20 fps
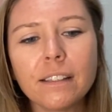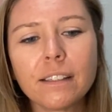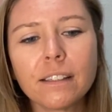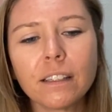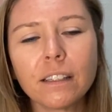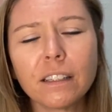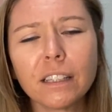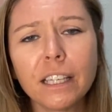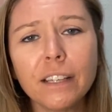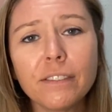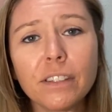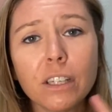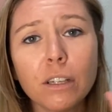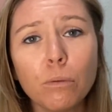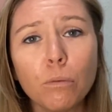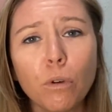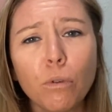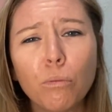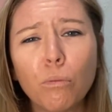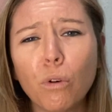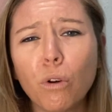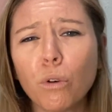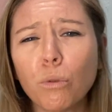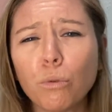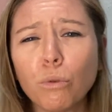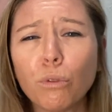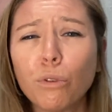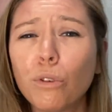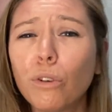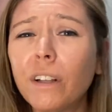lives in a more
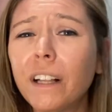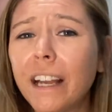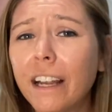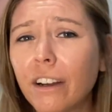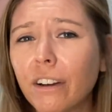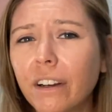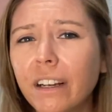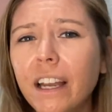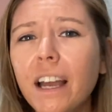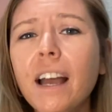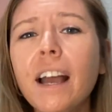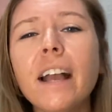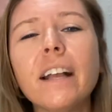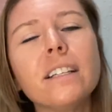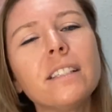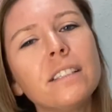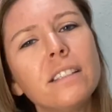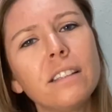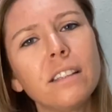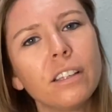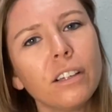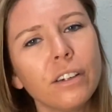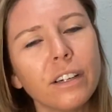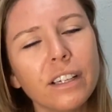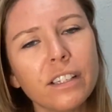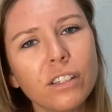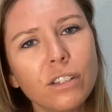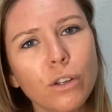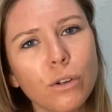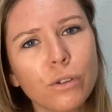rural area, and there
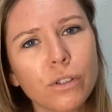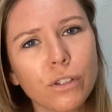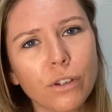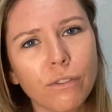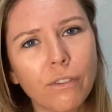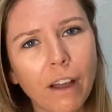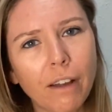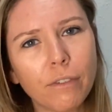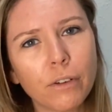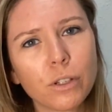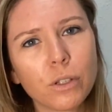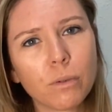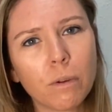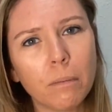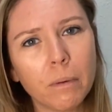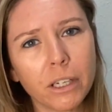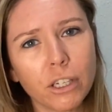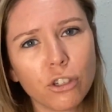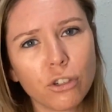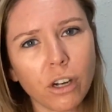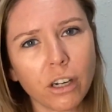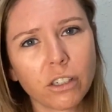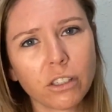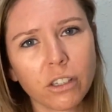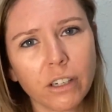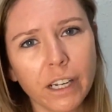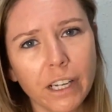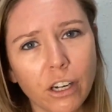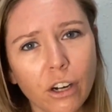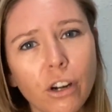is no survival swim instructor
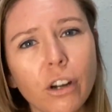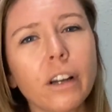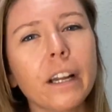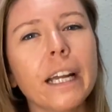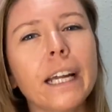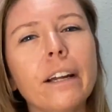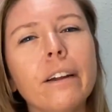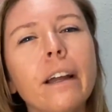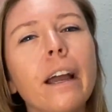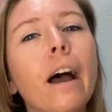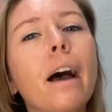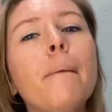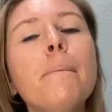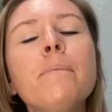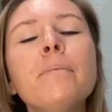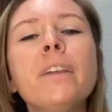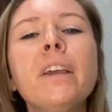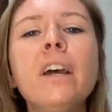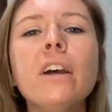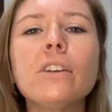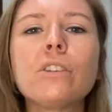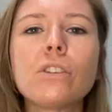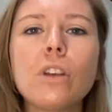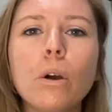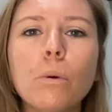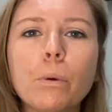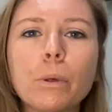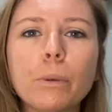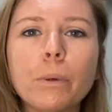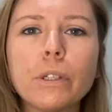in her area. So we were